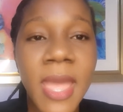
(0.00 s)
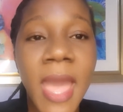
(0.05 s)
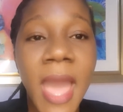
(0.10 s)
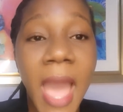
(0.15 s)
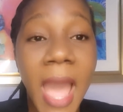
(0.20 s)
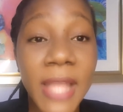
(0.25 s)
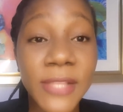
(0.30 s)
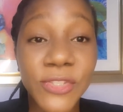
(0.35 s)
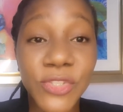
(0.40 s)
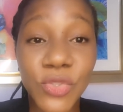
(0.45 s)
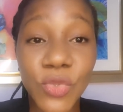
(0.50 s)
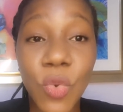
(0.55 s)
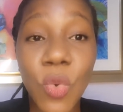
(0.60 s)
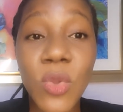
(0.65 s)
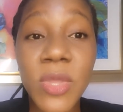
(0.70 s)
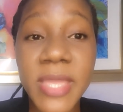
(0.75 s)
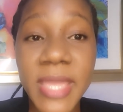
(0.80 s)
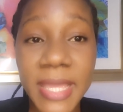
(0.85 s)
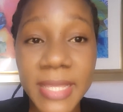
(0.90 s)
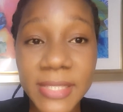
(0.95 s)
And
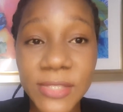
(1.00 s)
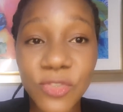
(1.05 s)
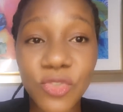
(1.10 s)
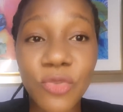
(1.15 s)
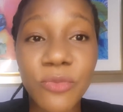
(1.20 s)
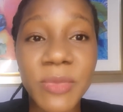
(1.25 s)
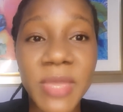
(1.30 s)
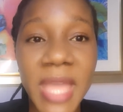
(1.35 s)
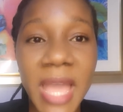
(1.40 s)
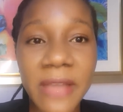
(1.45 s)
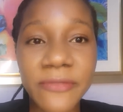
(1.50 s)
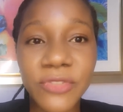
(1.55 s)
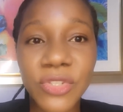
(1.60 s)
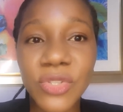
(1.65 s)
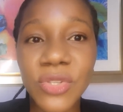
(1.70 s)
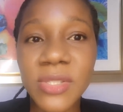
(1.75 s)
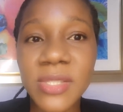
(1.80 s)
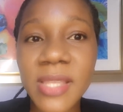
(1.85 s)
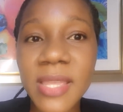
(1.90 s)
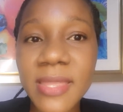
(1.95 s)
so, yes, you may have
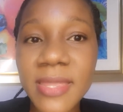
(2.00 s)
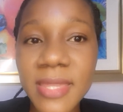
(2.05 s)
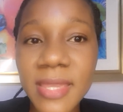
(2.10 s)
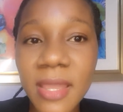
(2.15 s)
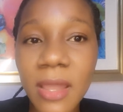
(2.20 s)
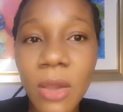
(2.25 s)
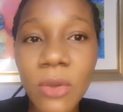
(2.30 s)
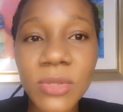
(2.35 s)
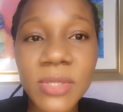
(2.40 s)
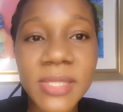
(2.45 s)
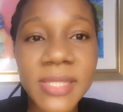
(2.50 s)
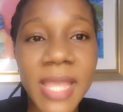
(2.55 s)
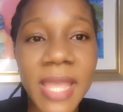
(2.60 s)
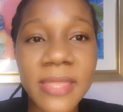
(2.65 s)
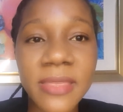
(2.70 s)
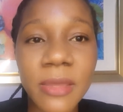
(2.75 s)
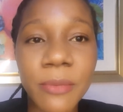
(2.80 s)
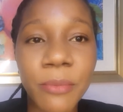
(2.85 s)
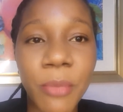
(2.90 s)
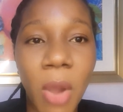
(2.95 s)
to just think
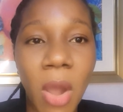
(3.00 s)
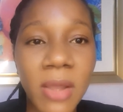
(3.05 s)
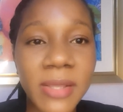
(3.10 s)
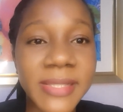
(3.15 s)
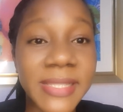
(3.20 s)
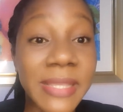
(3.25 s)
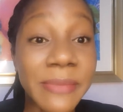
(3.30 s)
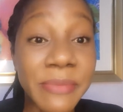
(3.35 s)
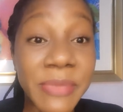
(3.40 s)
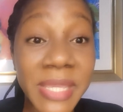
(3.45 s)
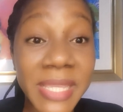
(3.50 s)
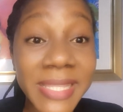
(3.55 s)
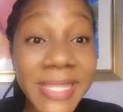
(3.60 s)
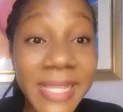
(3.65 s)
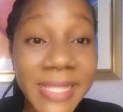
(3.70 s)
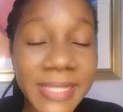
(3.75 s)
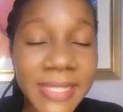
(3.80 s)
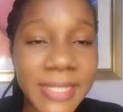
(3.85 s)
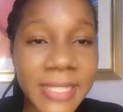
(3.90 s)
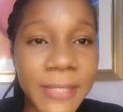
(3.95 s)
outside the box
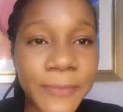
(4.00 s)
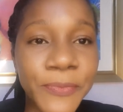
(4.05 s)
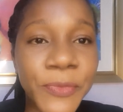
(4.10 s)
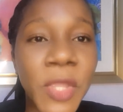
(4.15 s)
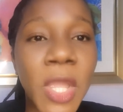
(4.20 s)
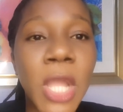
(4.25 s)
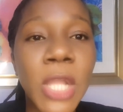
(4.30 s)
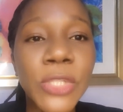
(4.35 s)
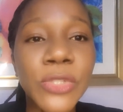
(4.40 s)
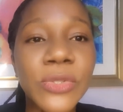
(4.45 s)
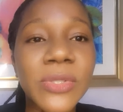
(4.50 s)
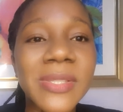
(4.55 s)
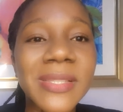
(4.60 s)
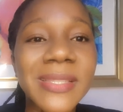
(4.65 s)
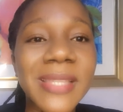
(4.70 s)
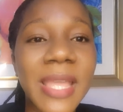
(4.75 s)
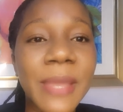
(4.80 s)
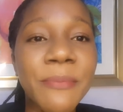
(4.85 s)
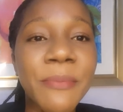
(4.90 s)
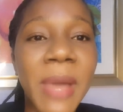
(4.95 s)
immediately to
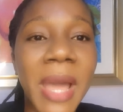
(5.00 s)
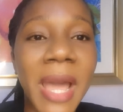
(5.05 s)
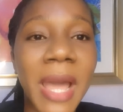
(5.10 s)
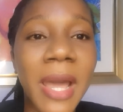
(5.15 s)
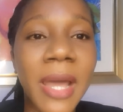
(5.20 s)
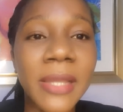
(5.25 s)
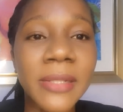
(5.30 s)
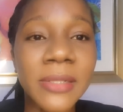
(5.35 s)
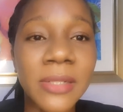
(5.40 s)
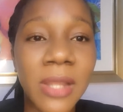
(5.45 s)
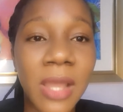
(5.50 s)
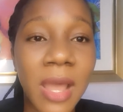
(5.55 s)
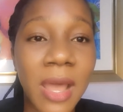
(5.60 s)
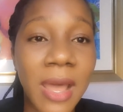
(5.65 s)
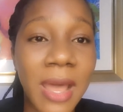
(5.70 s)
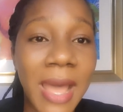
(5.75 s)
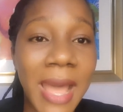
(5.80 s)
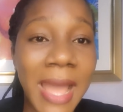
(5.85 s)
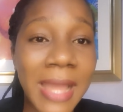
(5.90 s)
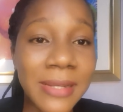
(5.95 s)
stem an
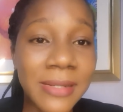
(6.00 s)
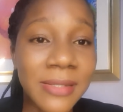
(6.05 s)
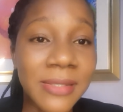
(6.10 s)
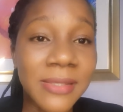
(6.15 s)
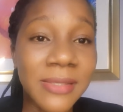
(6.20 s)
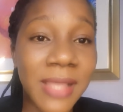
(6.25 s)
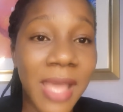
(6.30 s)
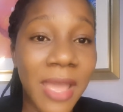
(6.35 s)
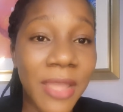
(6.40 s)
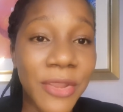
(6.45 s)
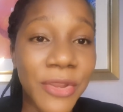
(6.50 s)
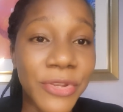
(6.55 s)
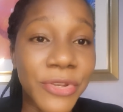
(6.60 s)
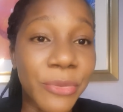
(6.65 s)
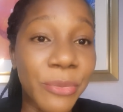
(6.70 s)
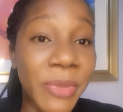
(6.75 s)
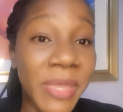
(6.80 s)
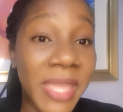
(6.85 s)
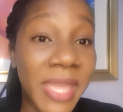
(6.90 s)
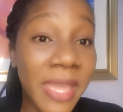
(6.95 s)

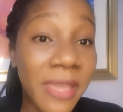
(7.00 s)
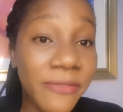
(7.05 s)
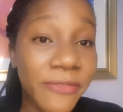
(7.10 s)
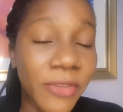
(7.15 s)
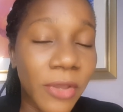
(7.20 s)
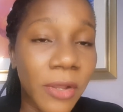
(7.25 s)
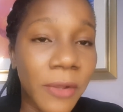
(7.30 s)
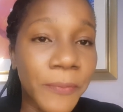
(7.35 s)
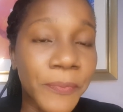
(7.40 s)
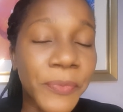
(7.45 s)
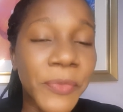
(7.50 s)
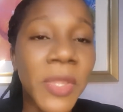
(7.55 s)
undesired behavior.